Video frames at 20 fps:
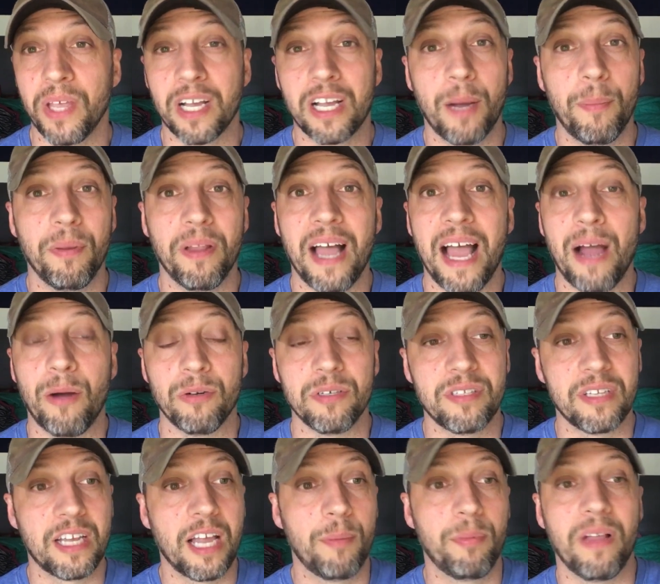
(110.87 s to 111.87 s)
a couple
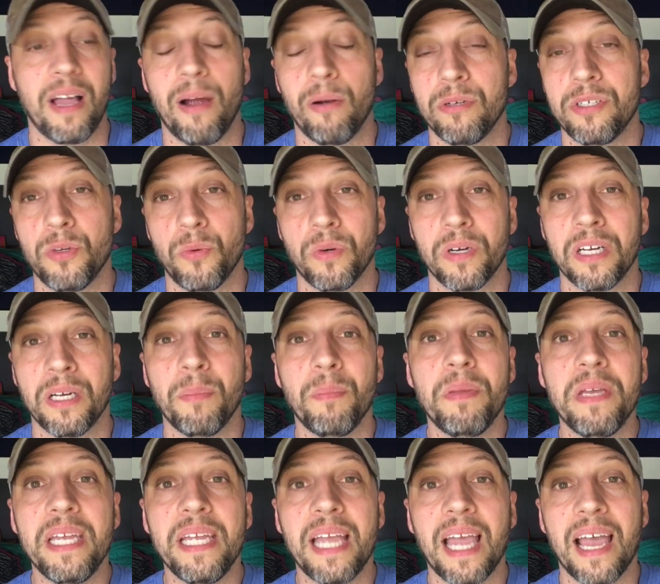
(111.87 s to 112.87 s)
hours, the couple hours that we're going to
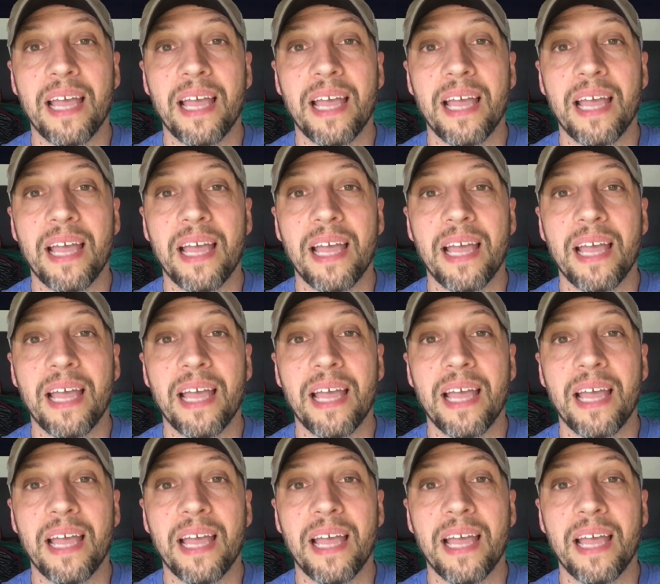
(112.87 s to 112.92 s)
be